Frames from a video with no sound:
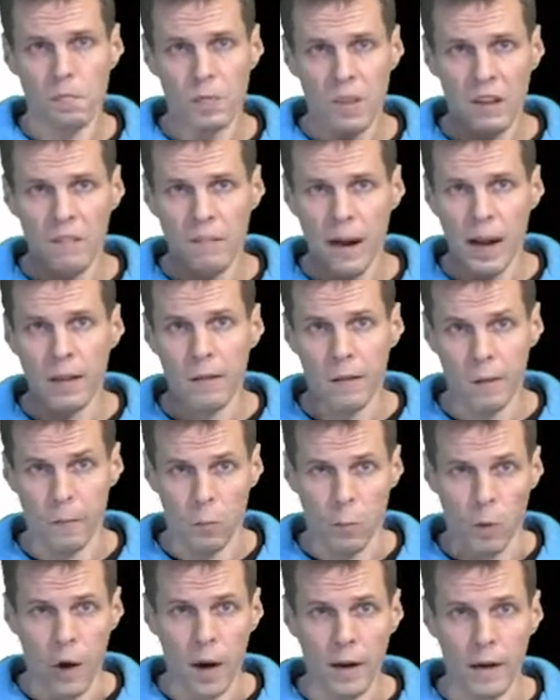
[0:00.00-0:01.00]
Value of
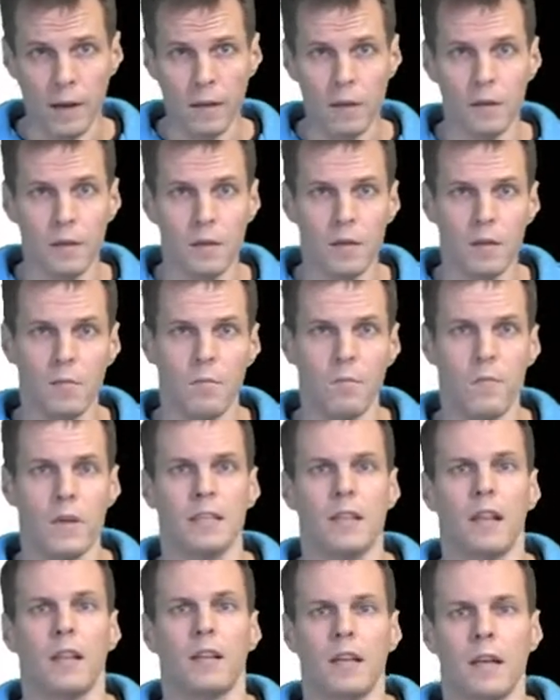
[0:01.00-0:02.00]
one means
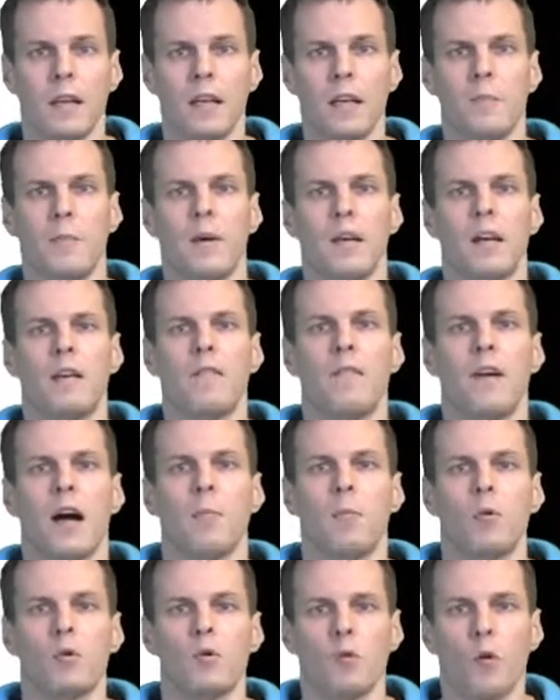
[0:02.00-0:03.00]
that the independent
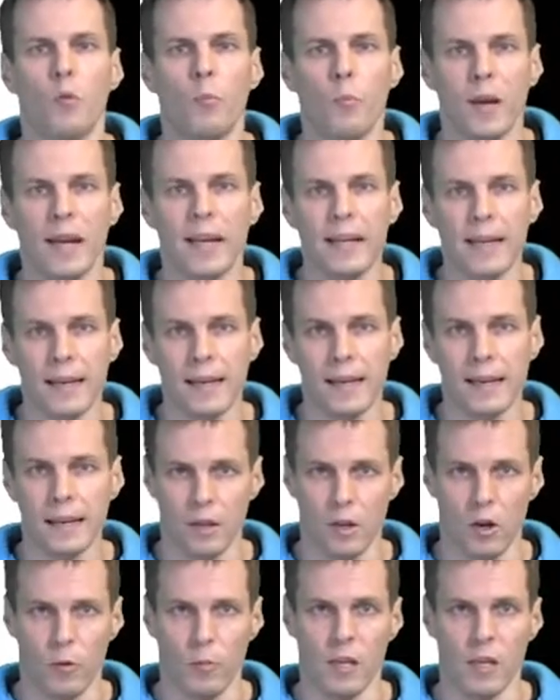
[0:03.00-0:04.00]
variables completely
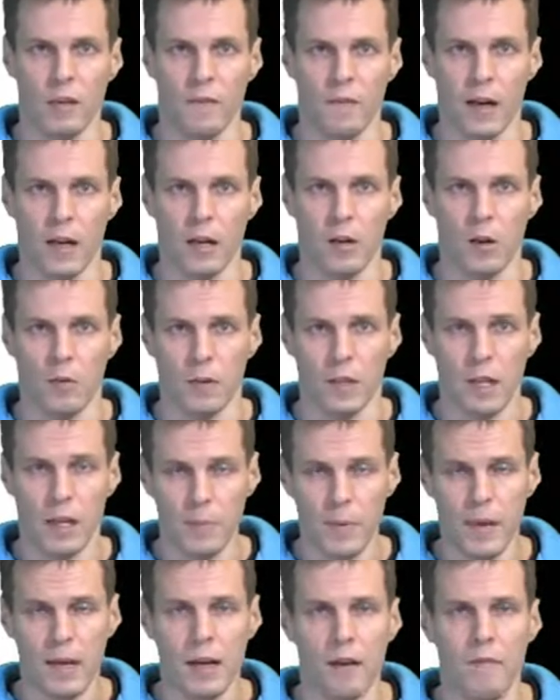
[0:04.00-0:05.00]
determine the value of the
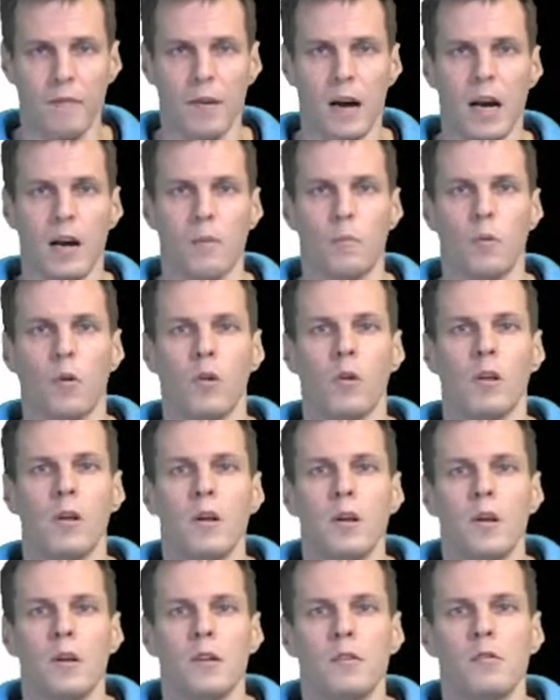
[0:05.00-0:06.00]
dependent variable.
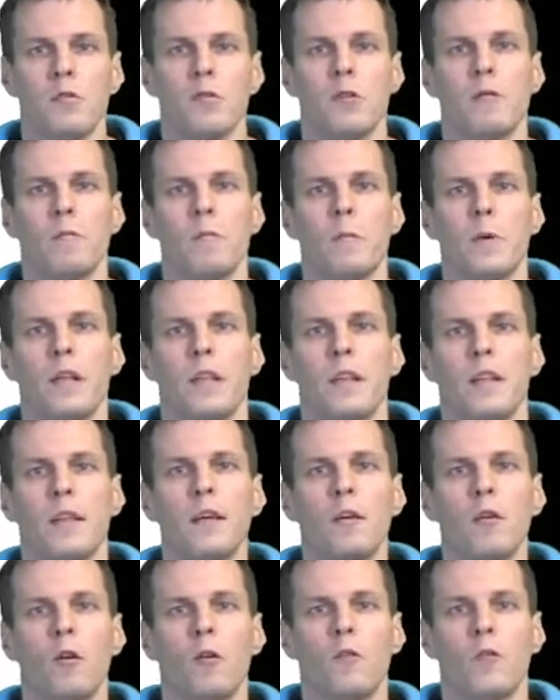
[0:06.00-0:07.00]
So if we
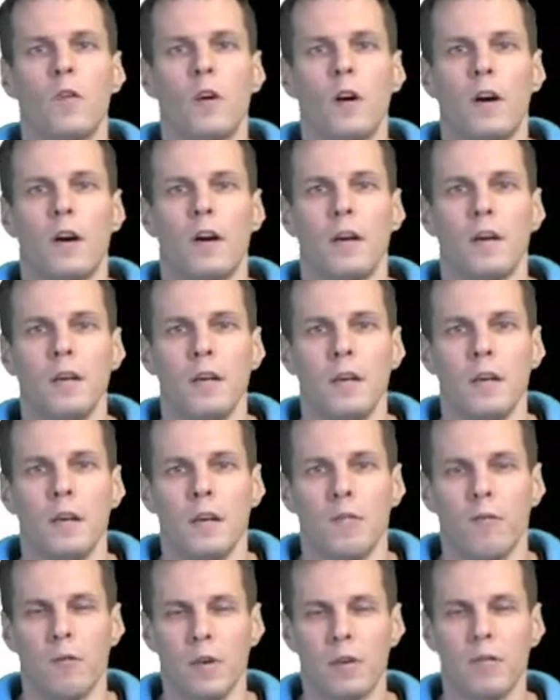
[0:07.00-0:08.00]
think of
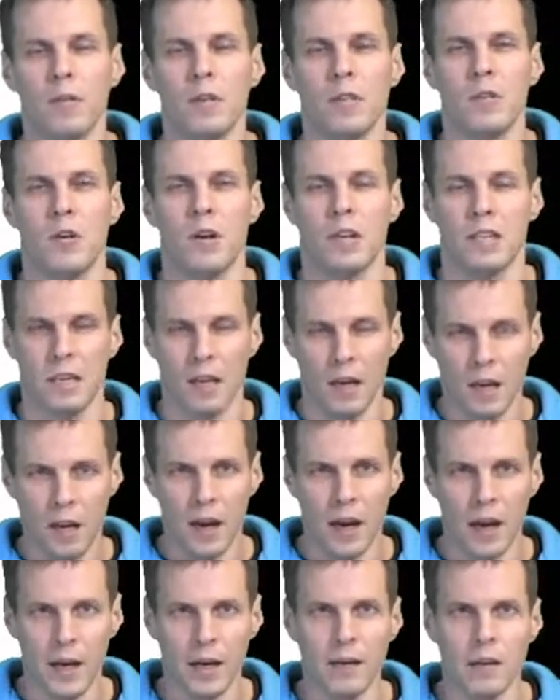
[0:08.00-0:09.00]
regression as a
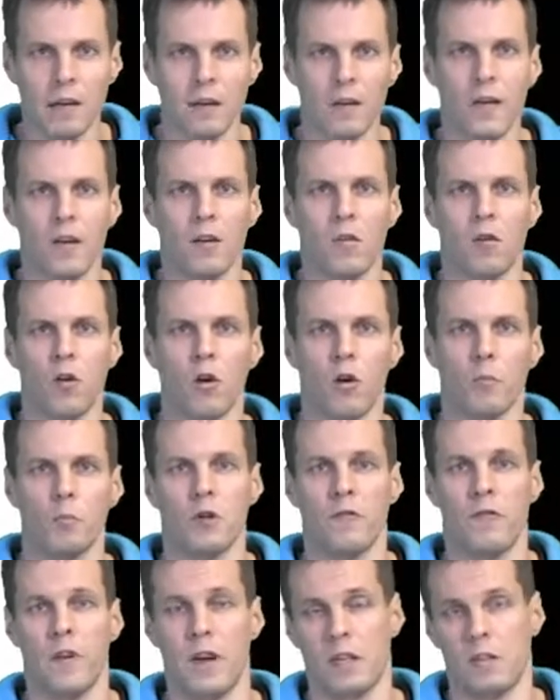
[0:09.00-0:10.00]
line, then all
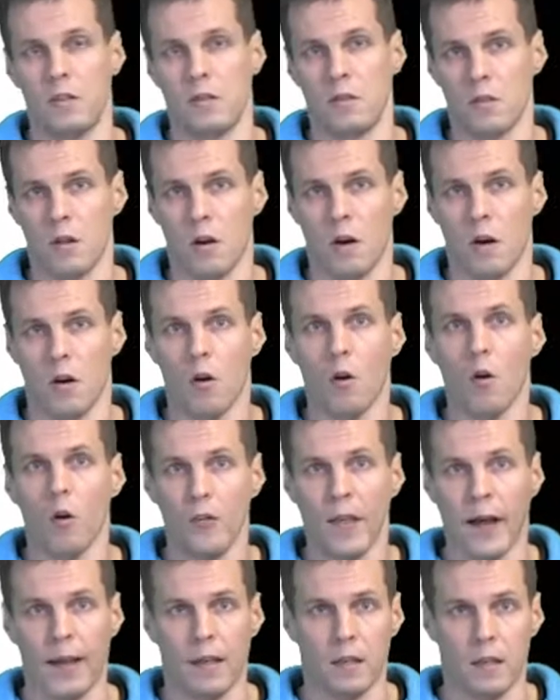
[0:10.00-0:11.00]
observations are on
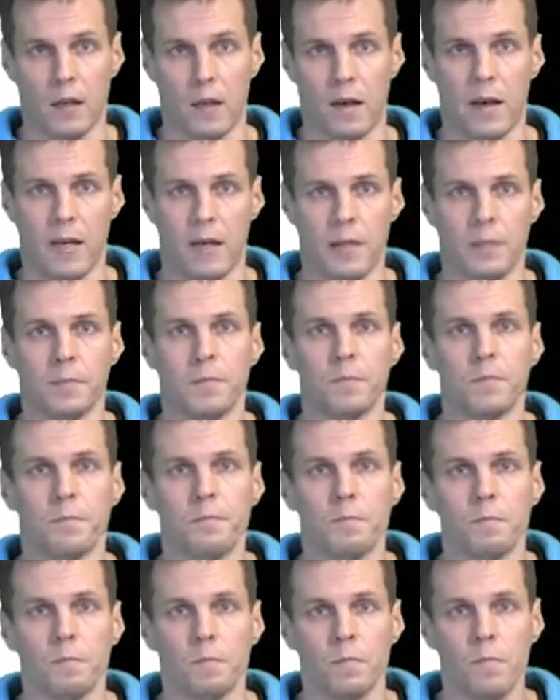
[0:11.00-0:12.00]
that line.
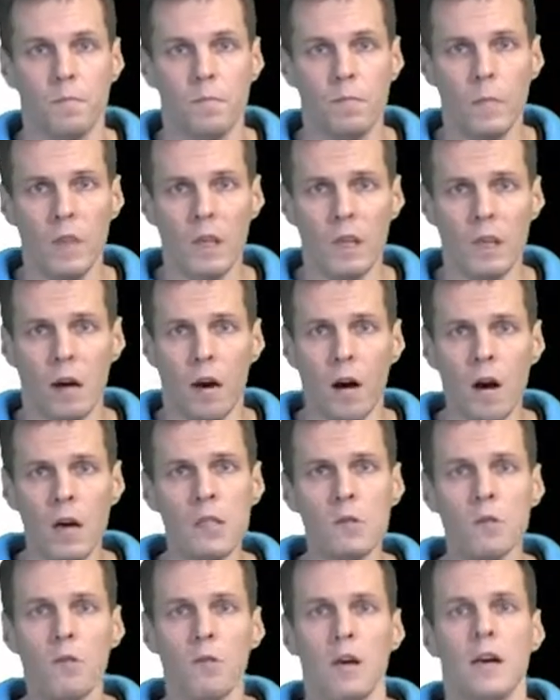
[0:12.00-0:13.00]
The
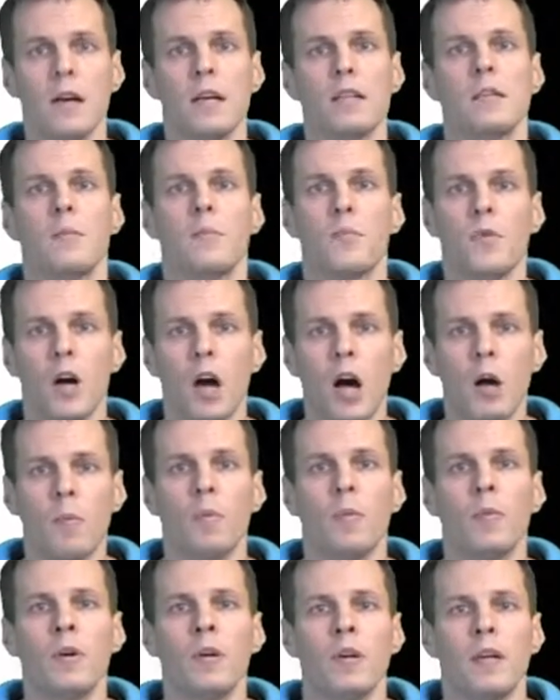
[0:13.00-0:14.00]
R-score has a
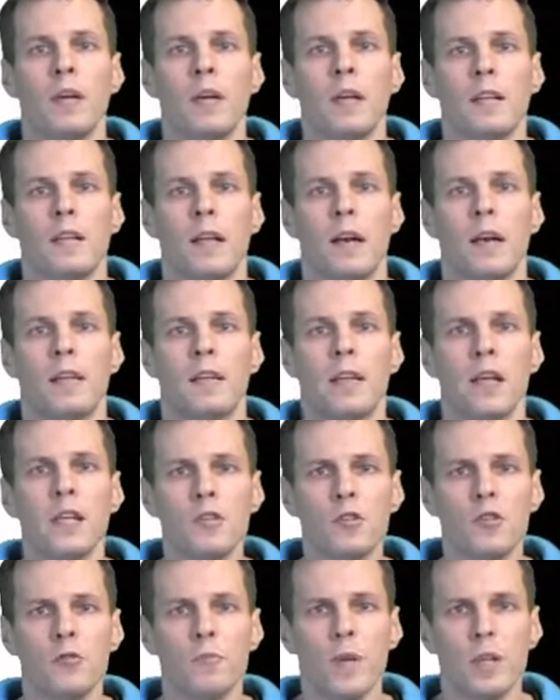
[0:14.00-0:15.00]
problem that it tends
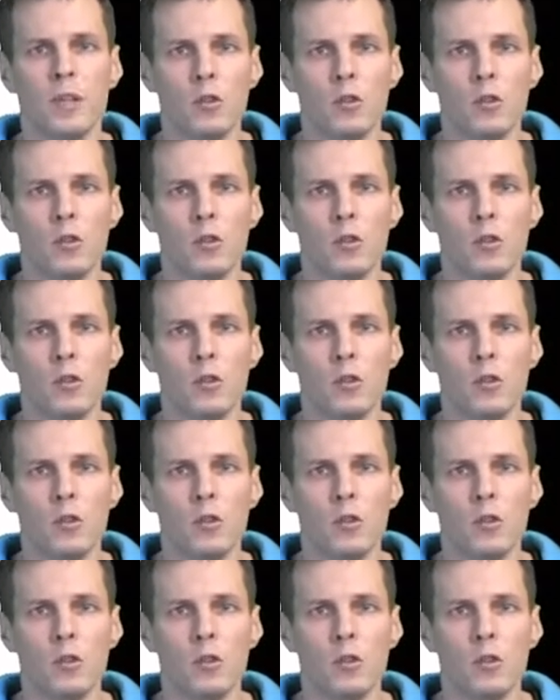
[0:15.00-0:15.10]
to be